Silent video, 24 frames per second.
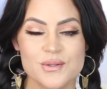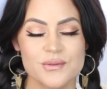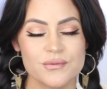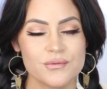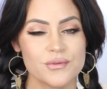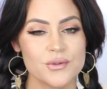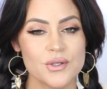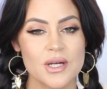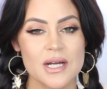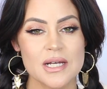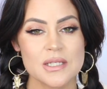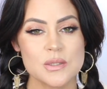So
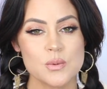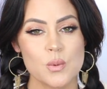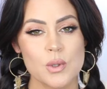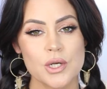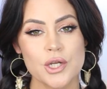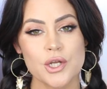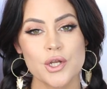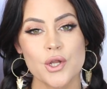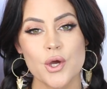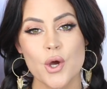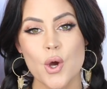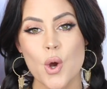if you guys
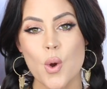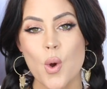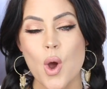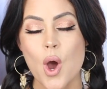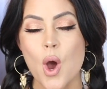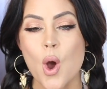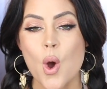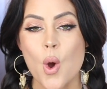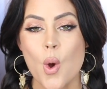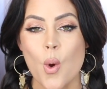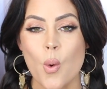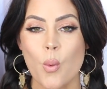want to
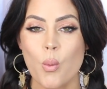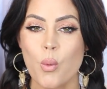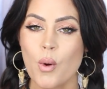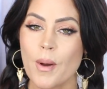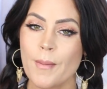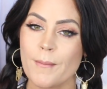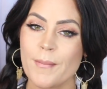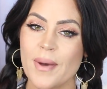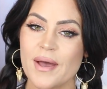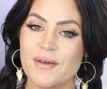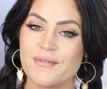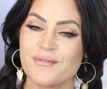know
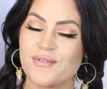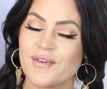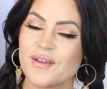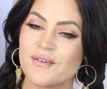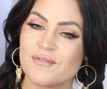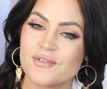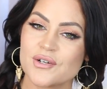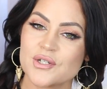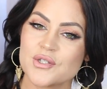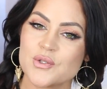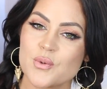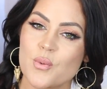what my
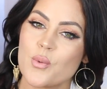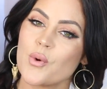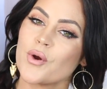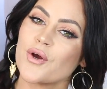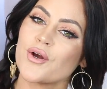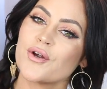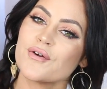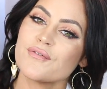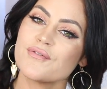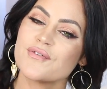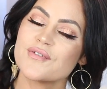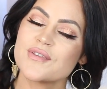favorites
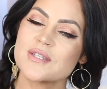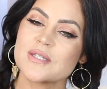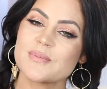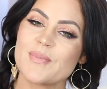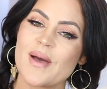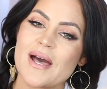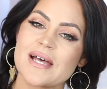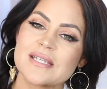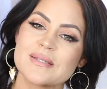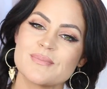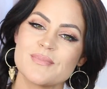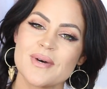were for this
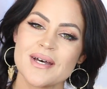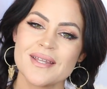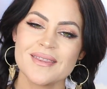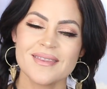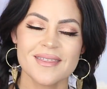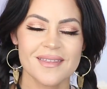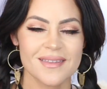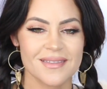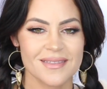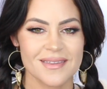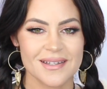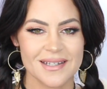past
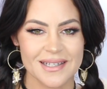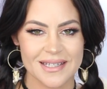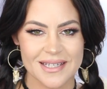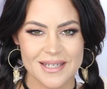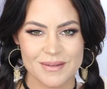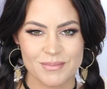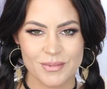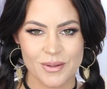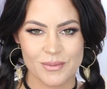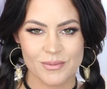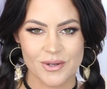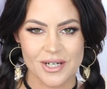month, then
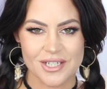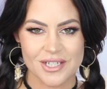keep on